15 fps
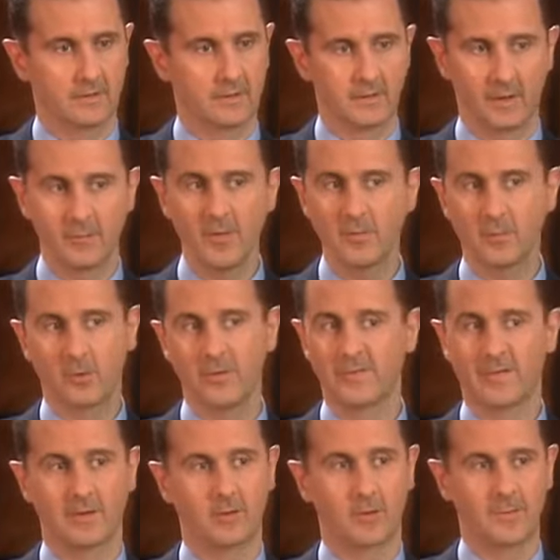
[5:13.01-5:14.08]
I'm not a
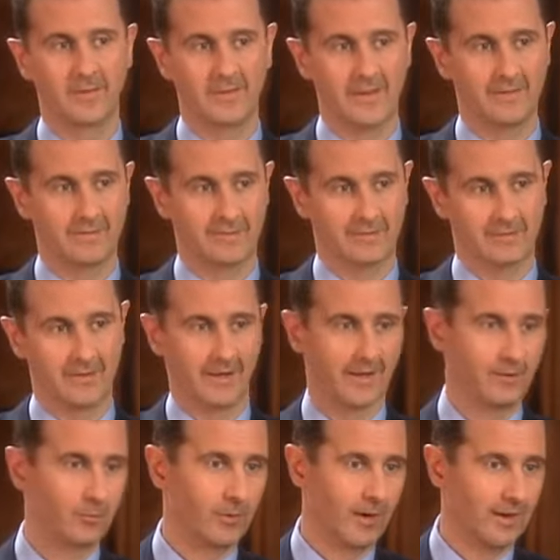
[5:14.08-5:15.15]
political commentator.
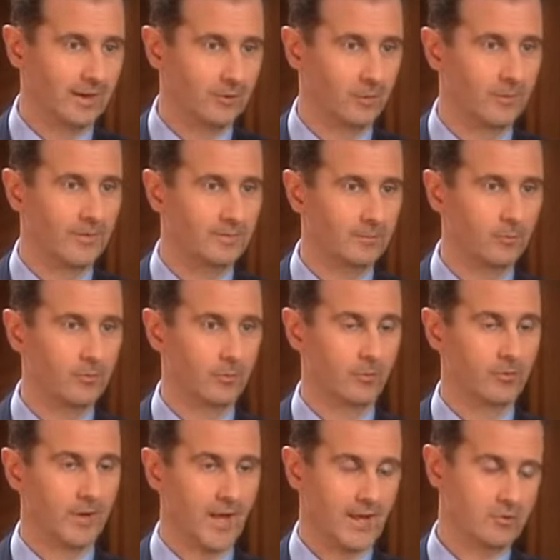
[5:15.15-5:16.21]
I comment more
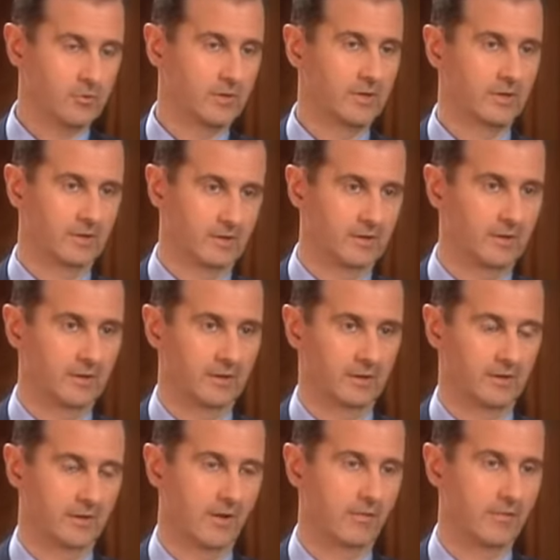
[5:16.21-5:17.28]
on action
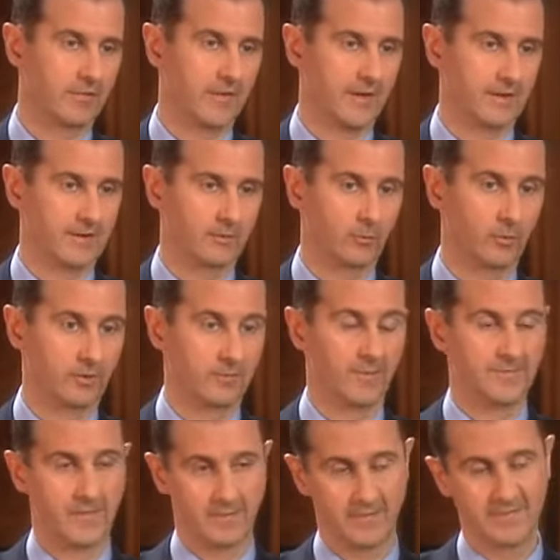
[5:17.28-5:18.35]
rather than word.
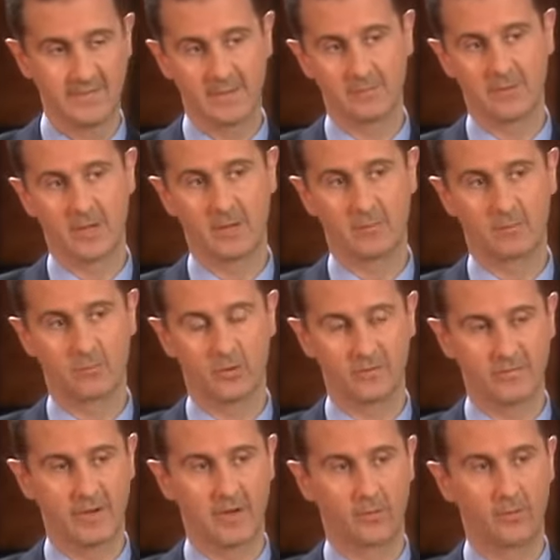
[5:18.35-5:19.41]
But at the same time,
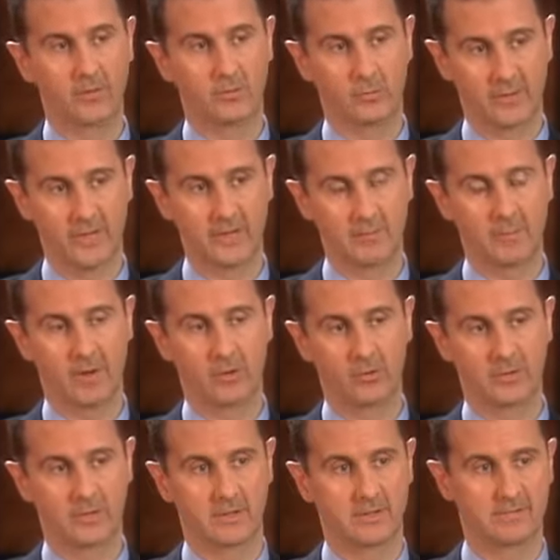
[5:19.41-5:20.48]
if I want to care
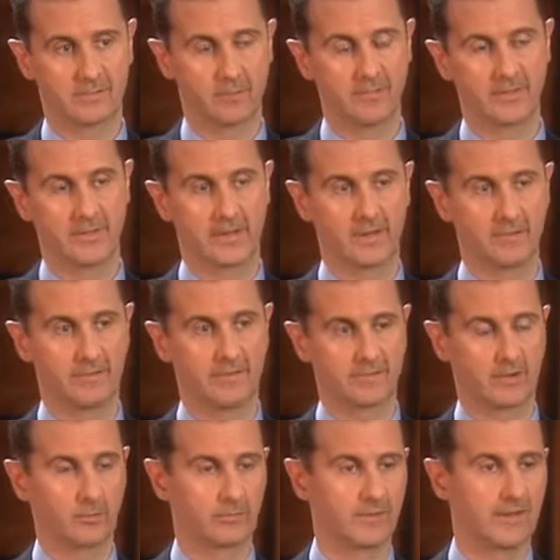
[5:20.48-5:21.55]
about something like this, I